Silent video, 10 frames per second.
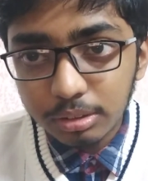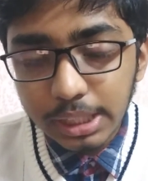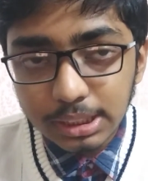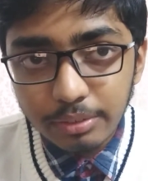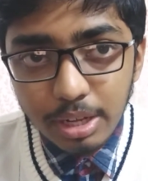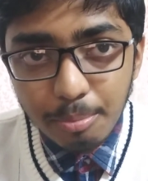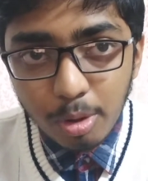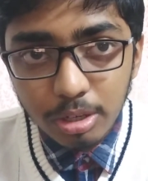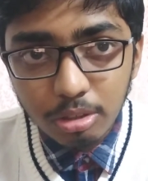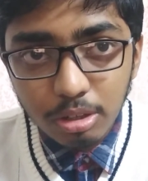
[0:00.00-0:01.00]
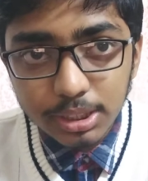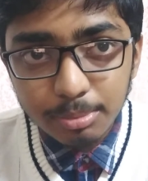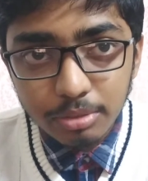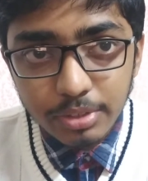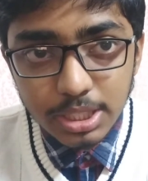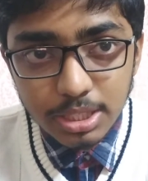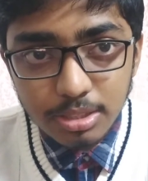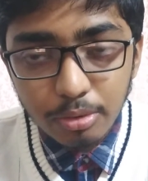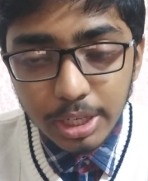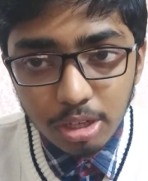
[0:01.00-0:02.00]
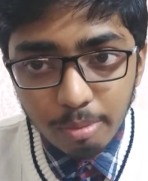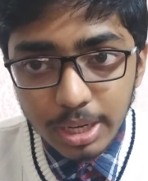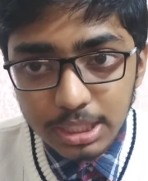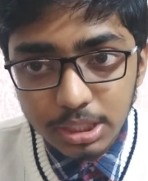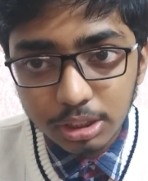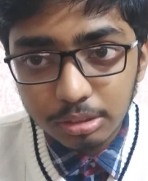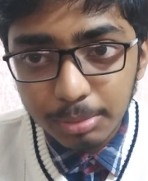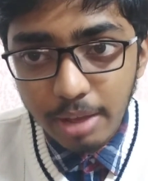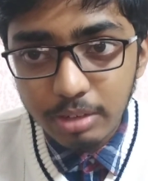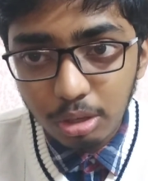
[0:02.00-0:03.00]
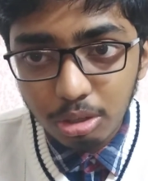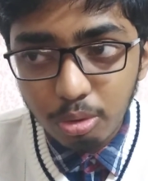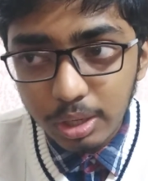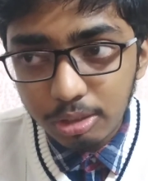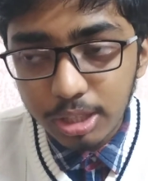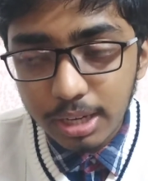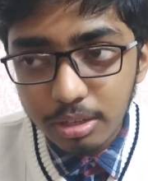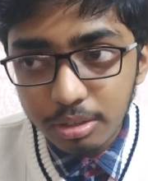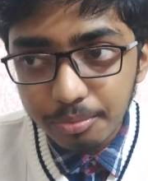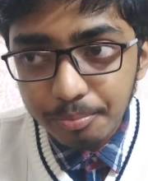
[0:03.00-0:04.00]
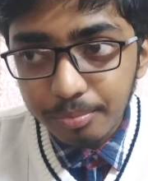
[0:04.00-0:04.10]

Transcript: That's a very important concept in physics, renormalization. But I will not go into that here.